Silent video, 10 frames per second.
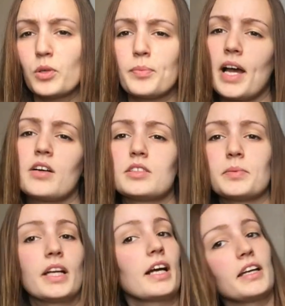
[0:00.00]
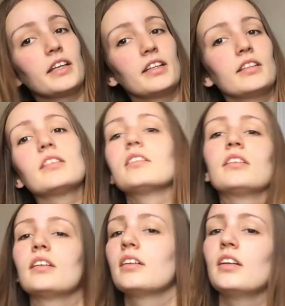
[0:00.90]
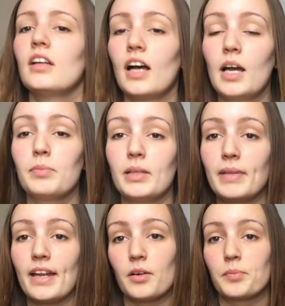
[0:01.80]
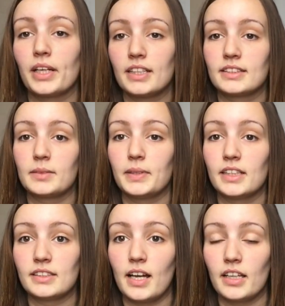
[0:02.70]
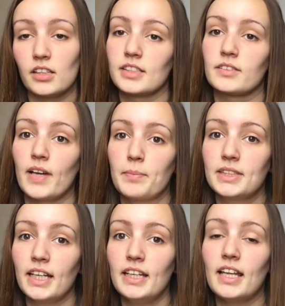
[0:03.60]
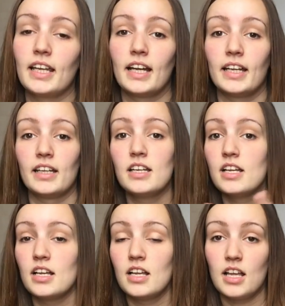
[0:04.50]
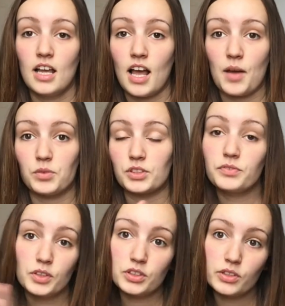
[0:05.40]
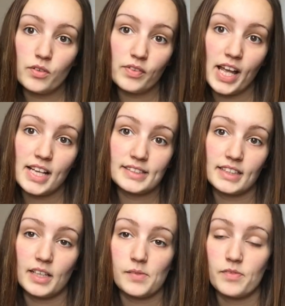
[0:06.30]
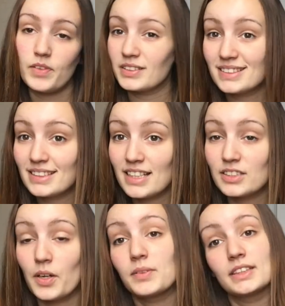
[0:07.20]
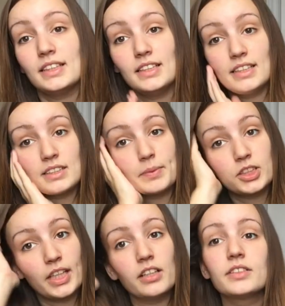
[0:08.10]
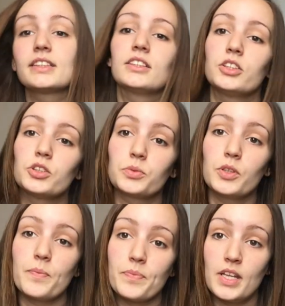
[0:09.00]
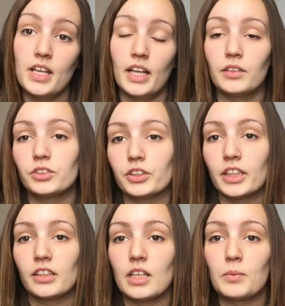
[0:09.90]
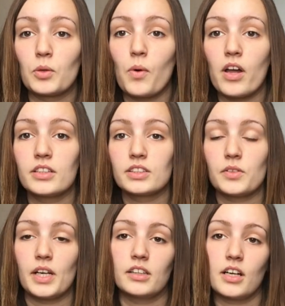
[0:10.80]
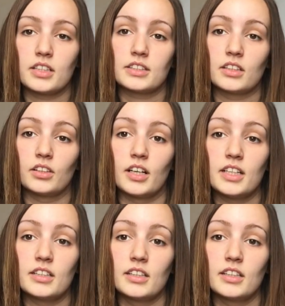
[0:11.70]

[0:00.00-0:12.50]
more pounds but I I blame that on pregnancy because I had loss of appetite and I I was full so fast and I felt sick so I wasn't eating as much calories as usual and I was drinking a lot more water so I lost a lot.